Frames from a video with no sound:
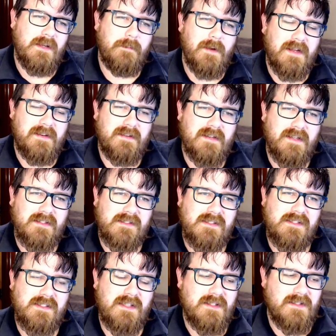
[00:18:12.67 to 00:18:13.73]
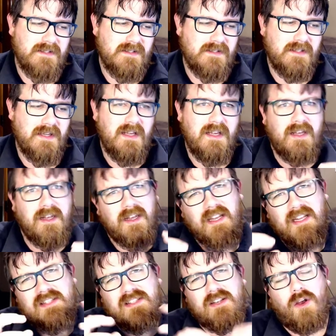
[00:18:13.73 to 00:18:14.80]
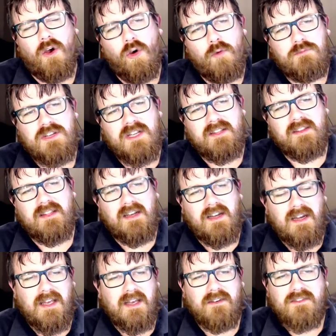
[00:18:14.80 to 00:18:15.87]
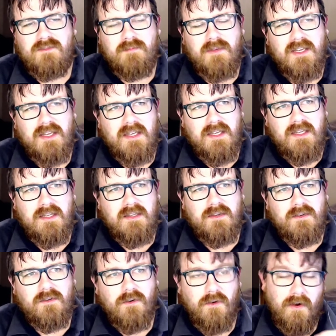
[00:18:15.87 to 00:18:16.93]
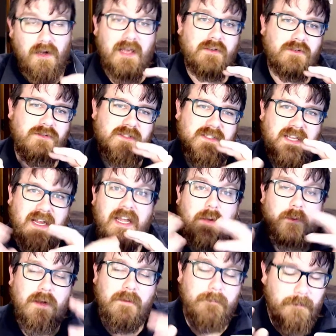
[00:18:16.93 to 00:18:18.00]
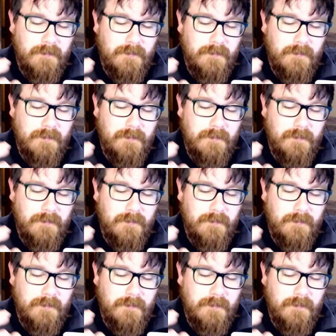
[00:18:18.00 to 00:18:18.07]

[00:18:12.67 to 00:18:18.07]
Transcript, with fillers: button does is it's an object that allows me or allows anyone